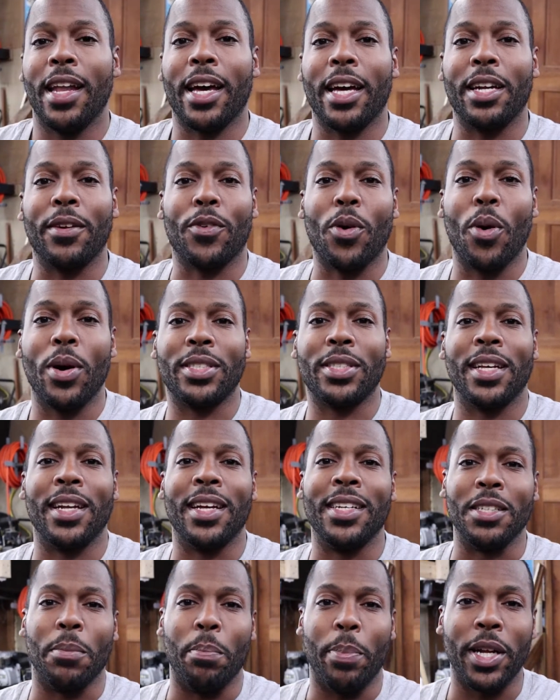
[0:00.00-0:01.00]
Like, and of course it
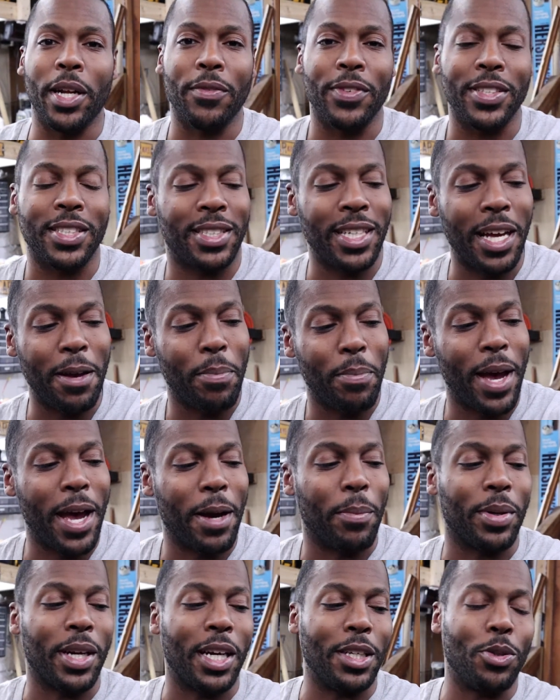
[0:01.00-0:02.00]
is a bit of a
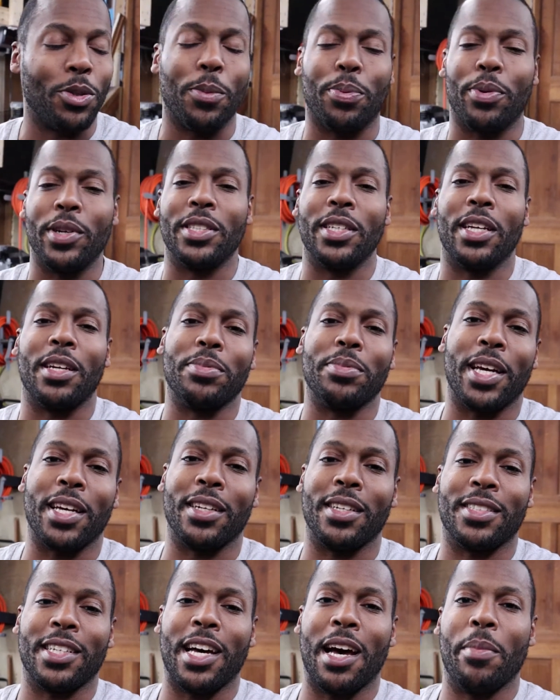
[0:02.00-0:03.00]
setback, but I do appreciate them
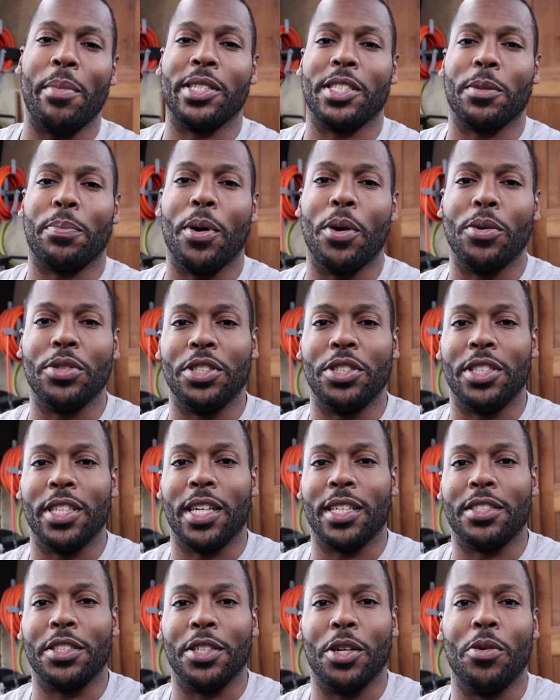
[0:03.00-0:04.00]
taking the time as opposed to
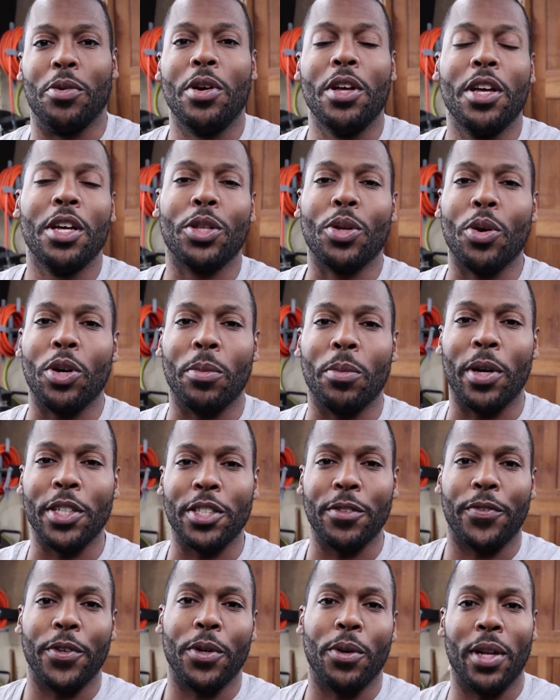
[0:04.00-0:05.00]
just, you know, throwing a
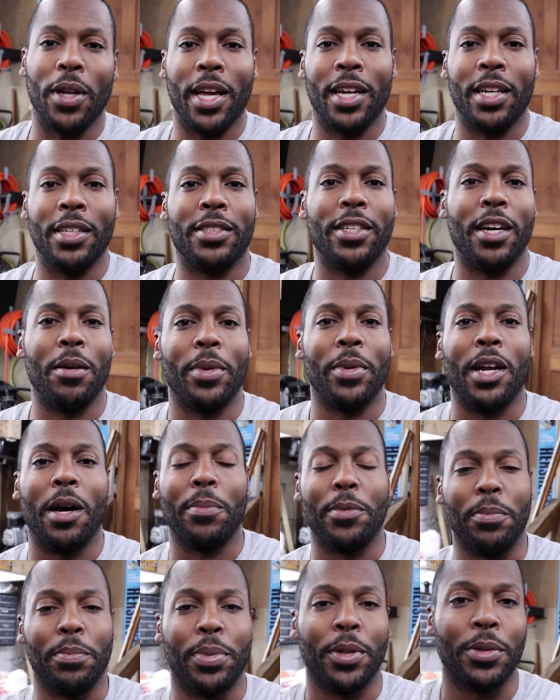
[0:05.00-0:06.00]
bunch of fuel at it, tell me to
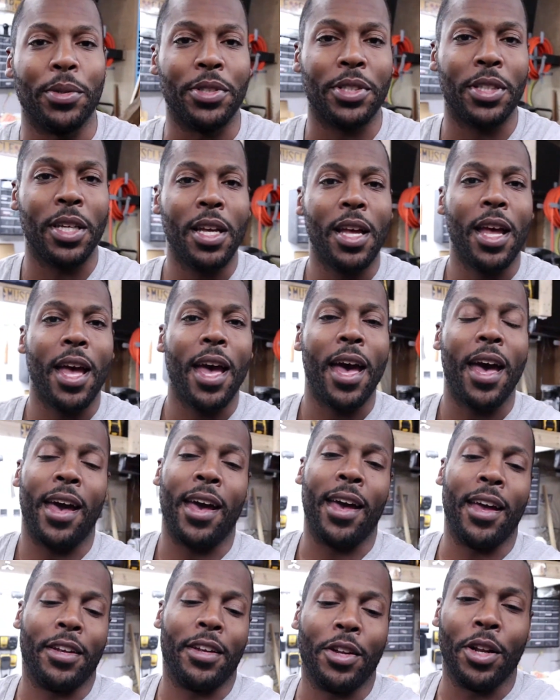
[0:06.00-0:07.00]
up the boost,
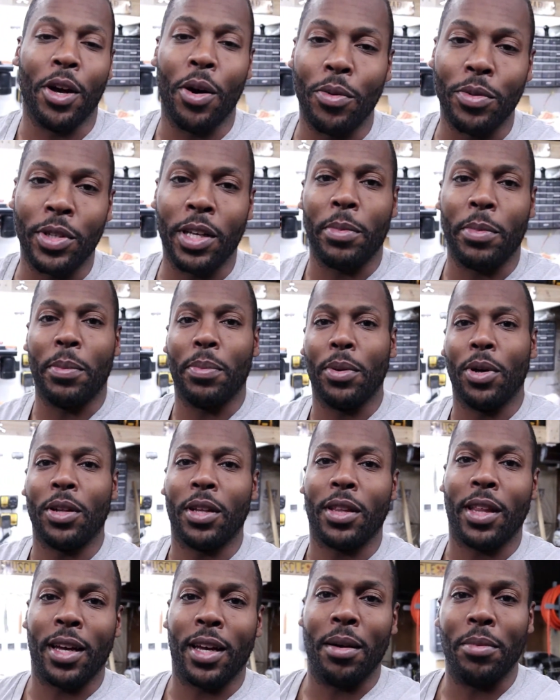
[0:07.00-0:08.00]
and, you know, then me
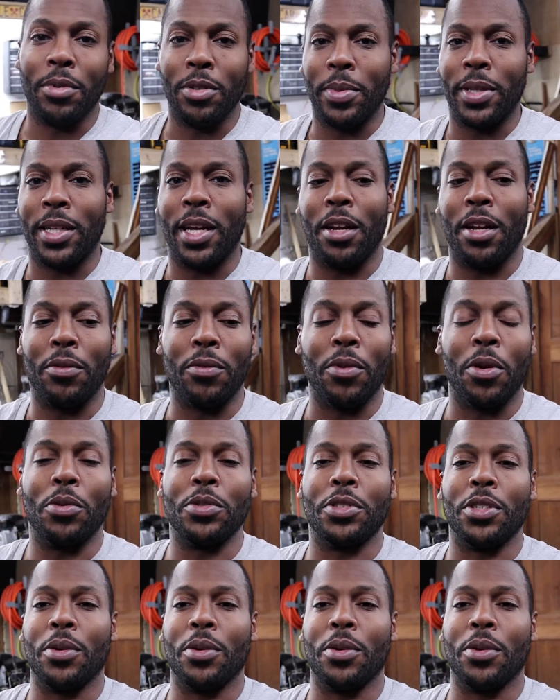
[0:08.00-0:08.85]
blowing the thing up a little bit down the road.